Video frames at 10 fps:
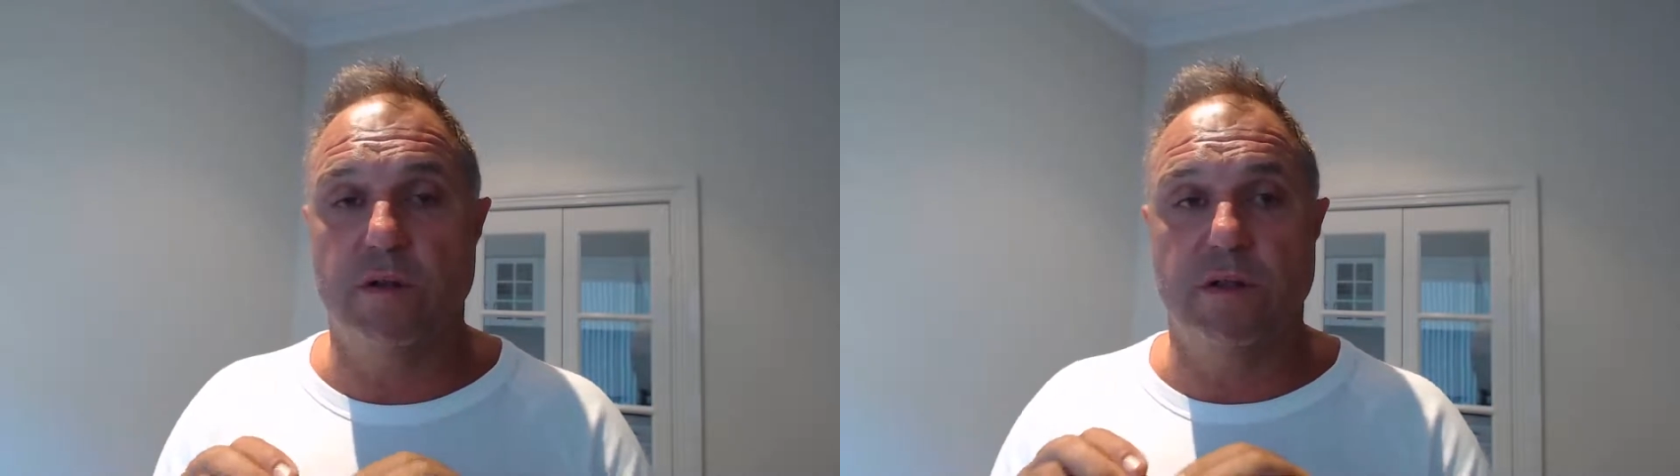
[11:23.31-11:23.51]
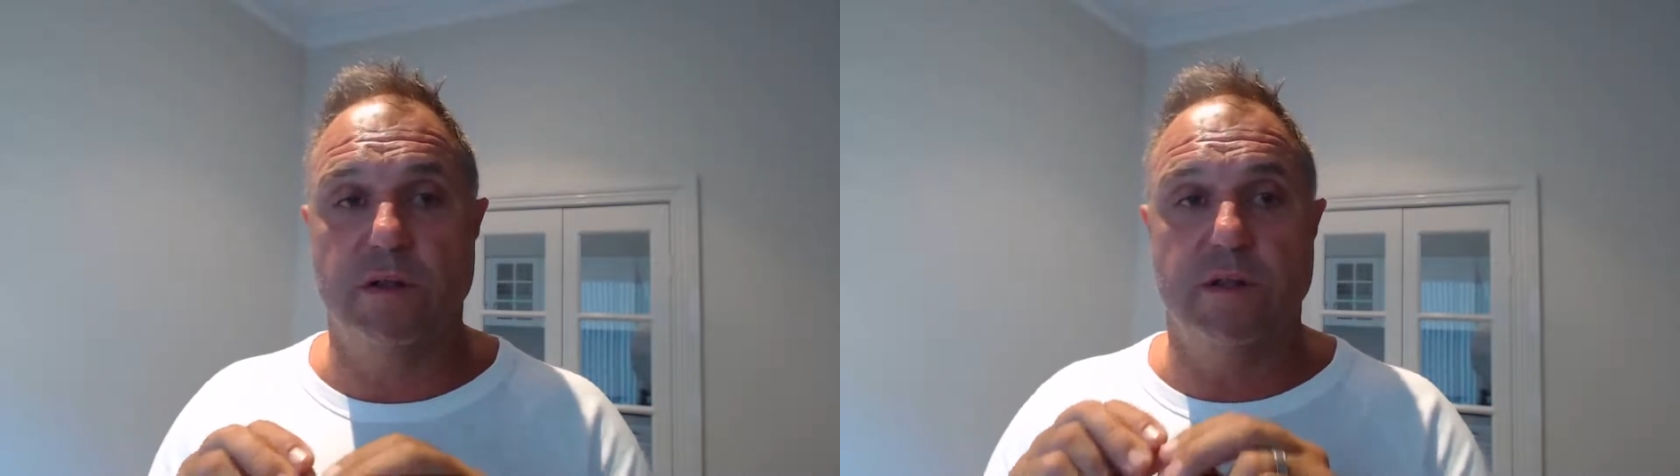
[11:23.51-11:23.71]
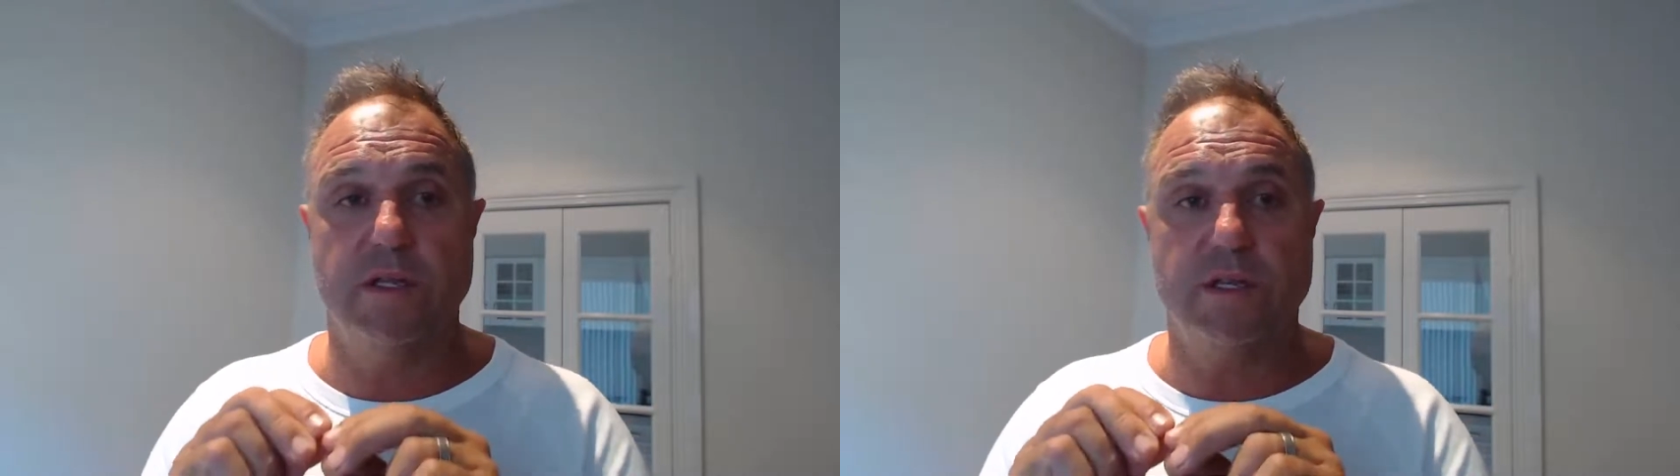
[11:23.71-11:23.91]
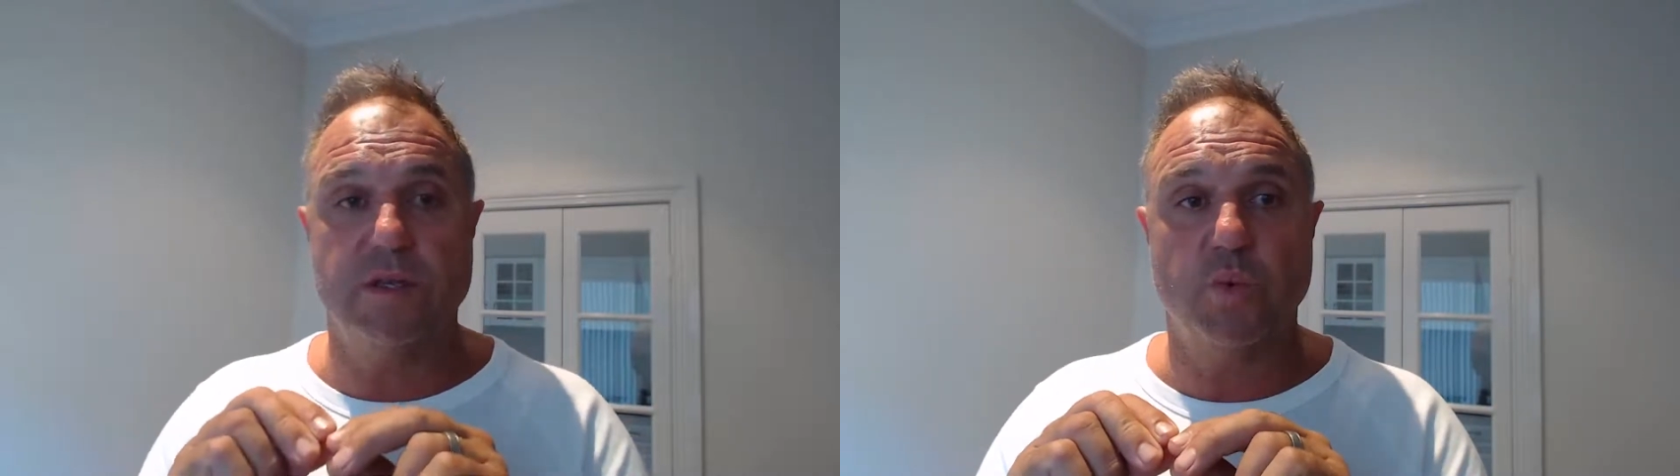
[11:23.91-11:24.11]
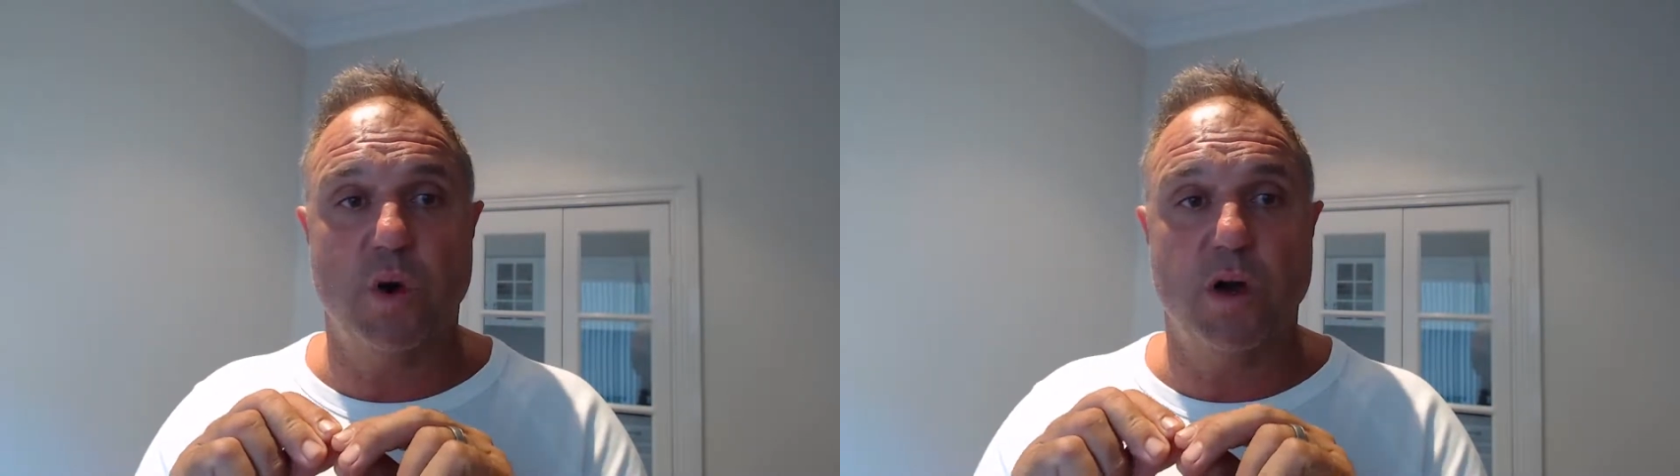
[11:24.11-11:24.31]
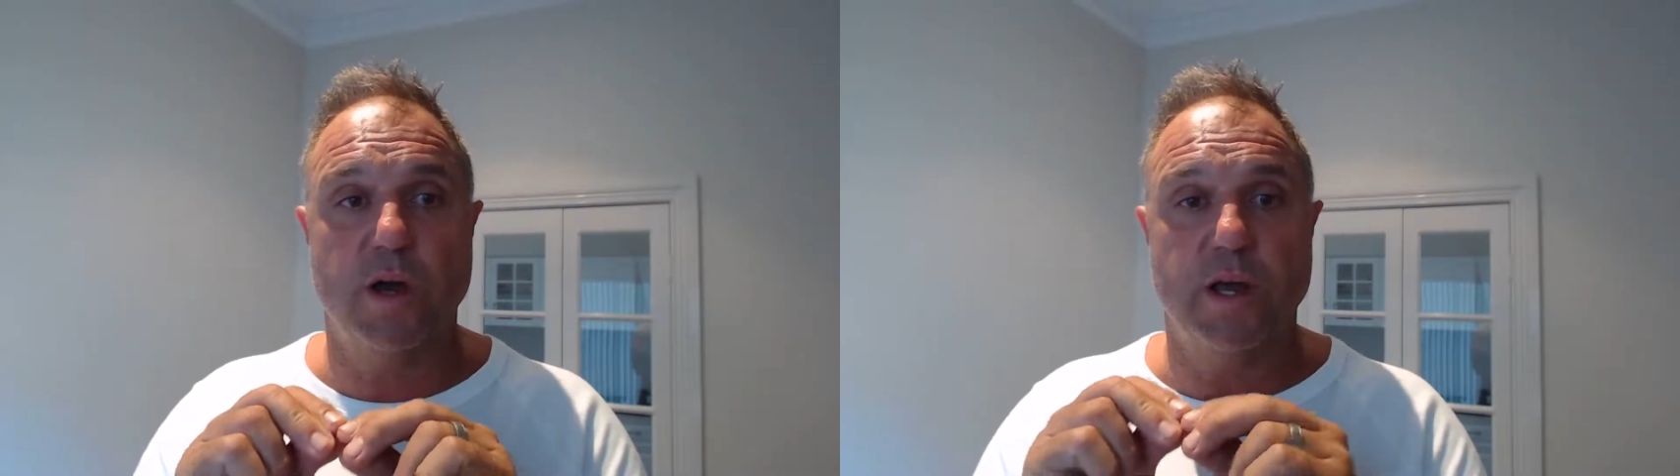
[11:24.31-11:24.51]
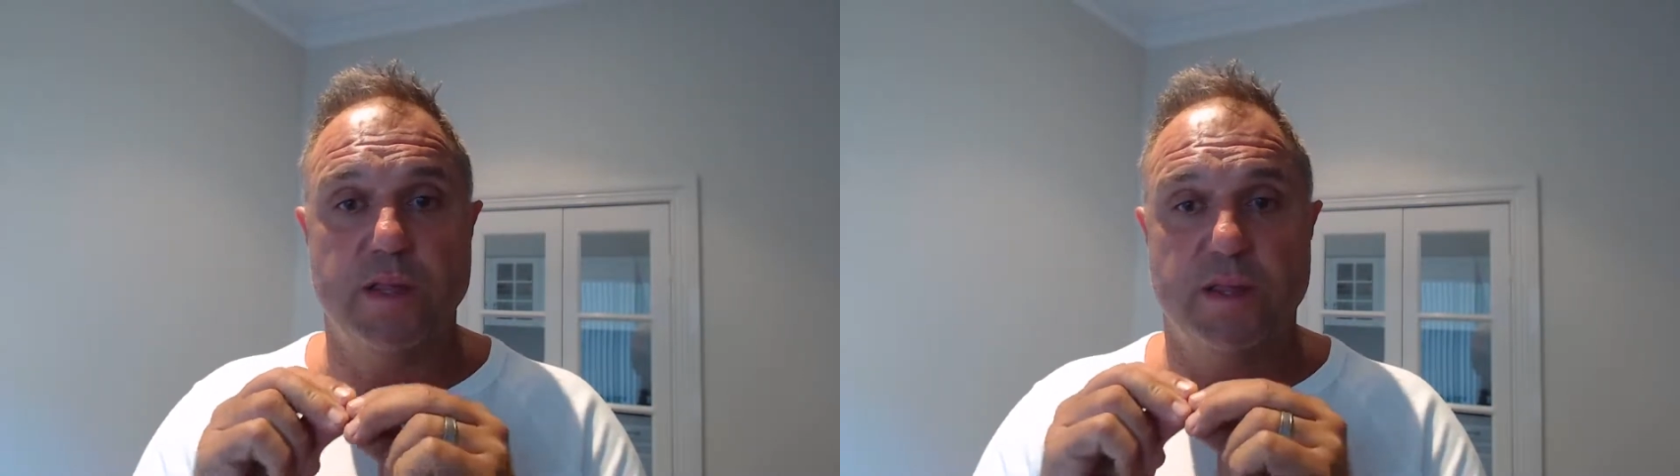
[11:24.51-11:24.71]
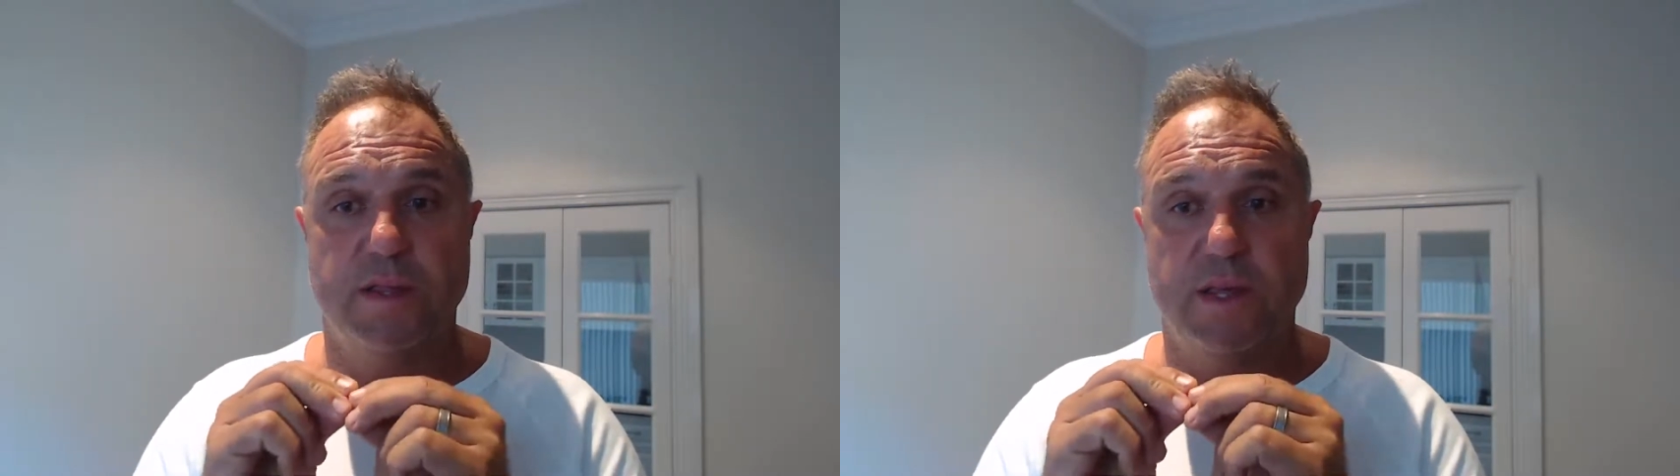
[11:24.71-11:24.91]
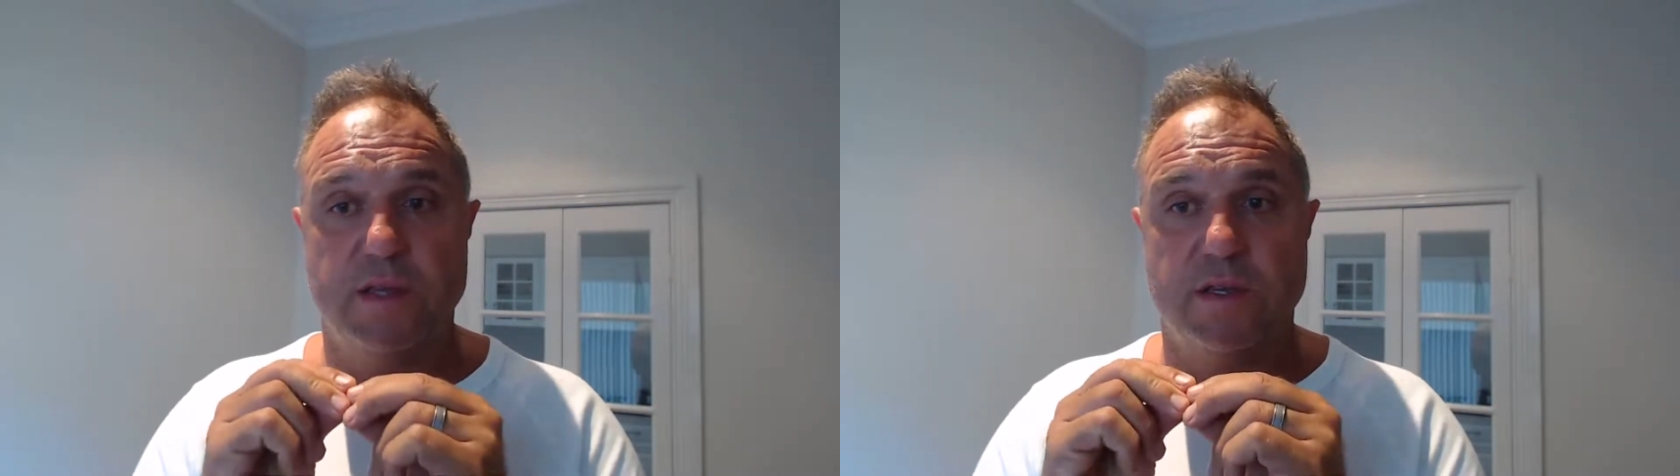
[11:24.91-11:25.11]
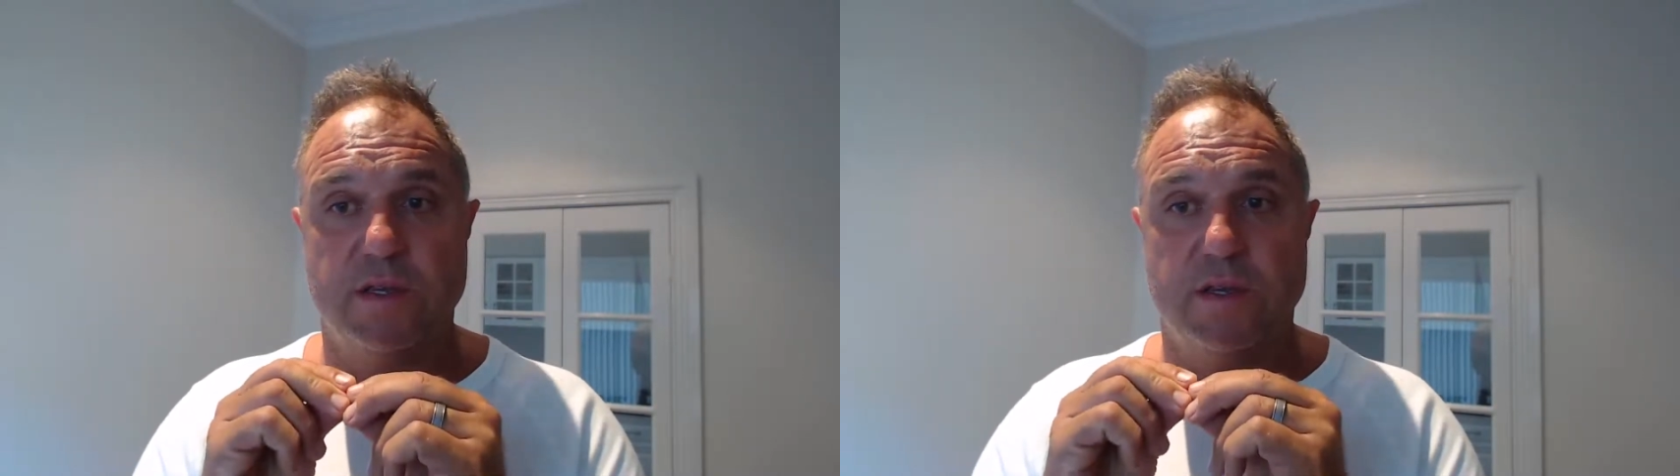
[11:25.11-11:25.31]
This is why
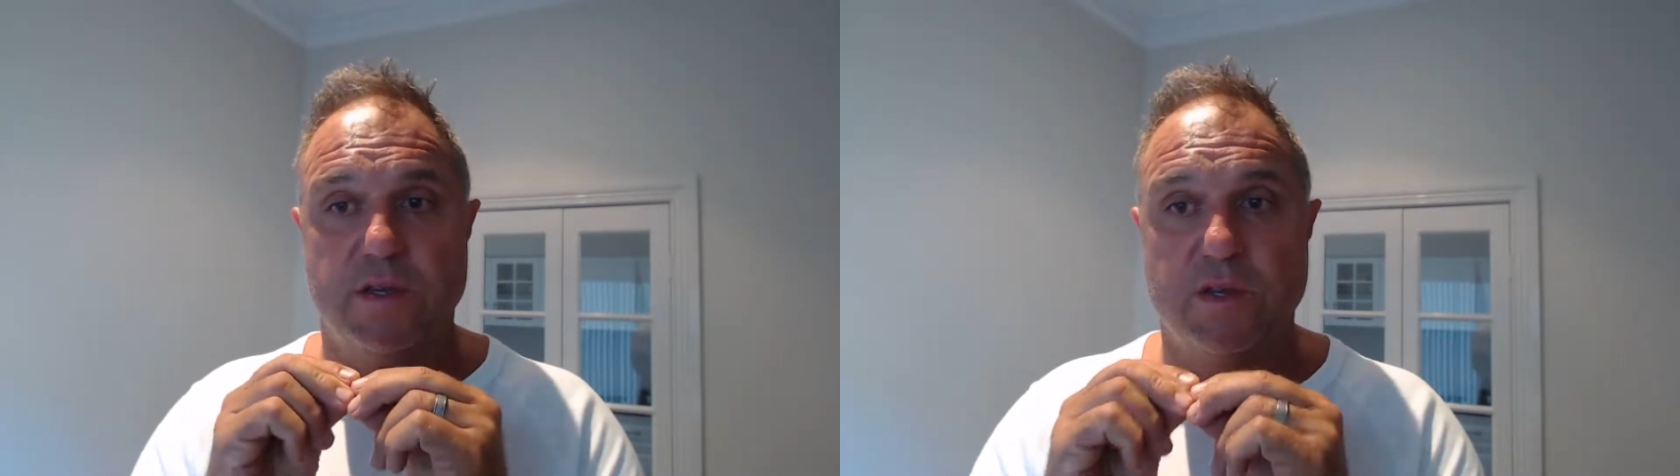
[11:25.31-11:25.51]
there's